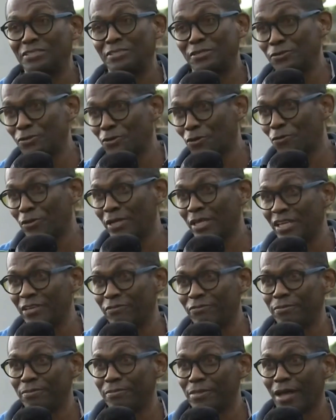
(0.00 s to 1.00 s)
As you know, we
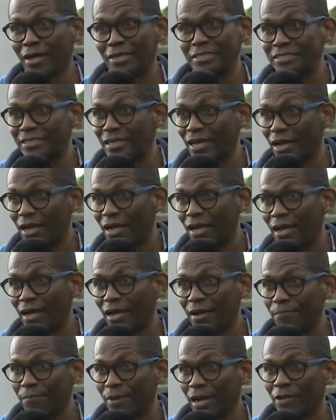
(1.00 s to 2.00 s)
even lodged a,
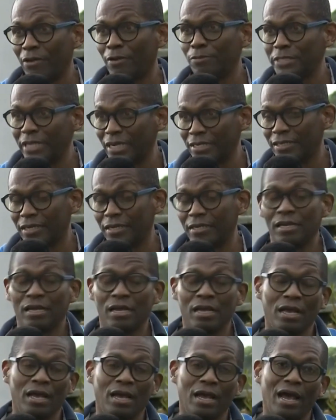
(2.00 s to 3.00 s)
a, an objection. Yes.
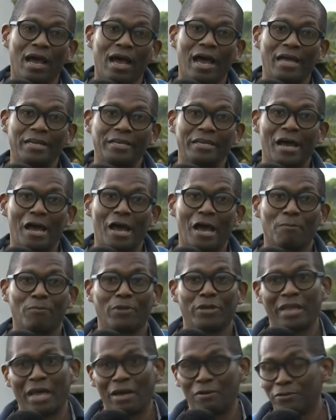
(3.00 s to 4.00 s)
And, um,
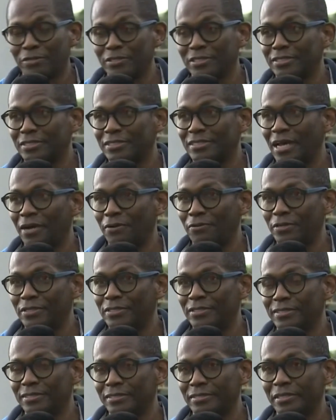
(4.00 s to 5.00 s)
but that wasn't, that
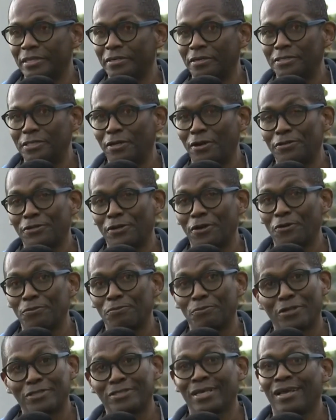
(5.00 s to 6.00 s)
was, you know, turned
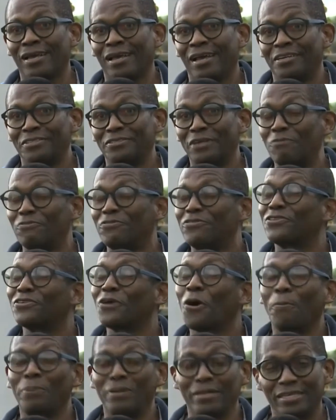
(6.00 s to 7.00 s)
down. But so I'm
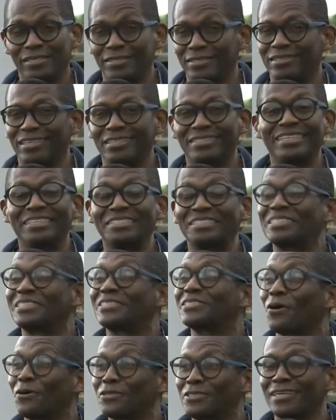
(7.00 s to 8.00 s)
so pleased. This is
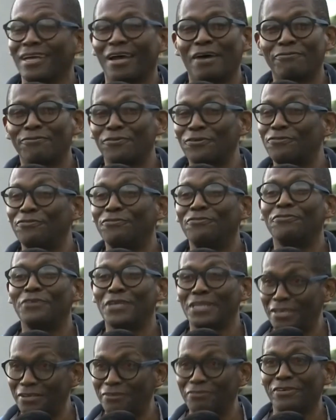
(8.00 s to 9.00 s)
such a
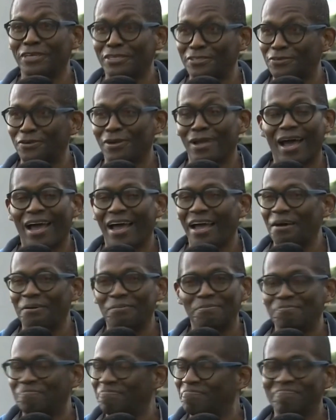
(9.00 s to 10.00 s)
fulfilling victory. I am
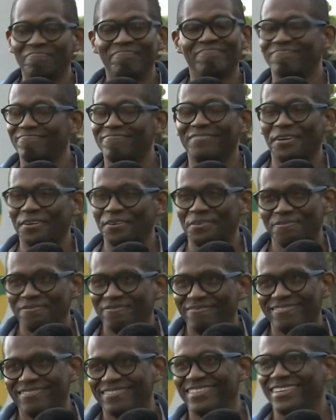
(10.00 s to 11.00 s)
um, yeah.
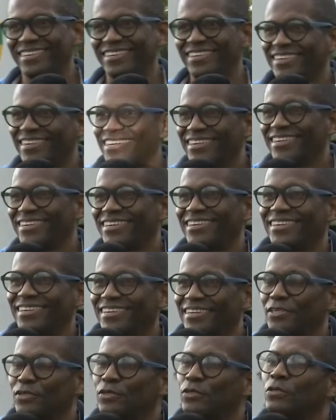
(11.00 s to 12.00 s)
The form book
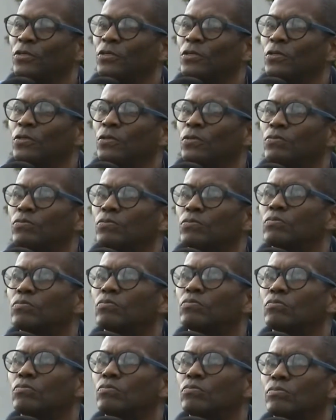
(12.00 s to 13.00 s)
noted that he finished
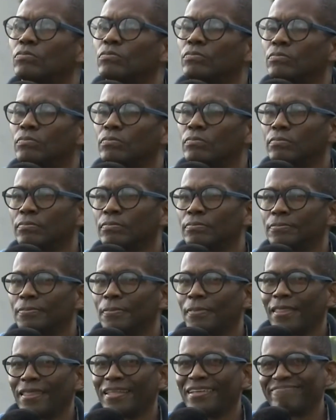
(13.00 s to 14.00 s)
lame when beaten
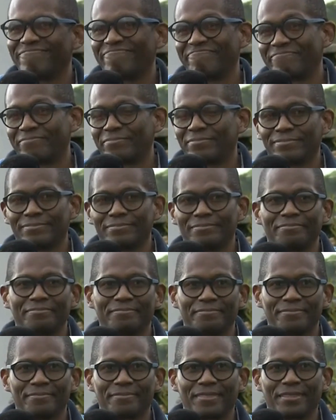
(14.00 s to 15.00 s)
last time out.
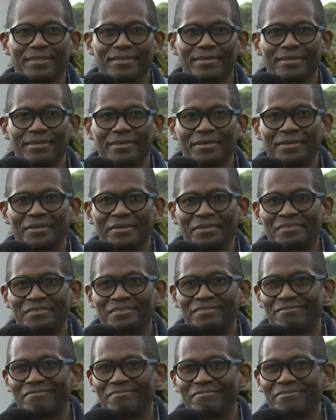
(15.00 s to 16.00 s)
Um,
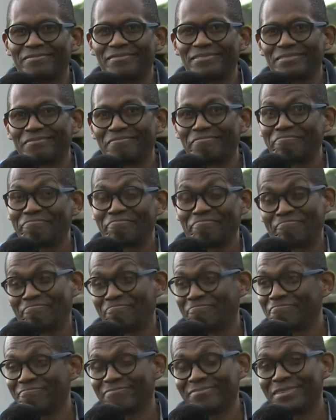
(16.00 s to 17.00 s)
what, what, was that? Was that
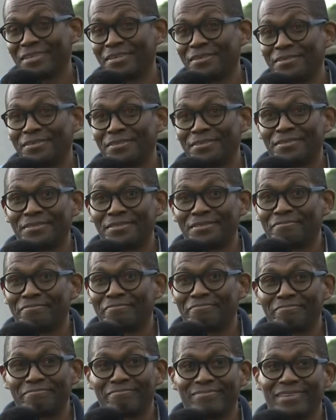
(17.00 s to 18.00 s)
a major setback to
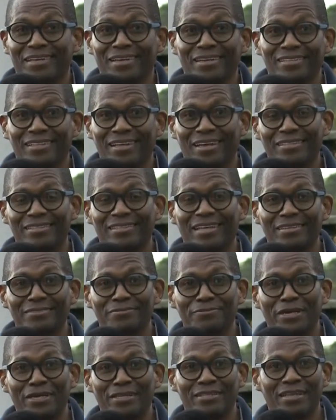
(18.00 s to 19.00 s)
overcome in uh, preparation that, that,
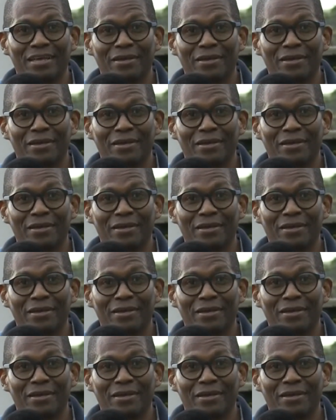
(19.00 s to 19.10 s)
for this?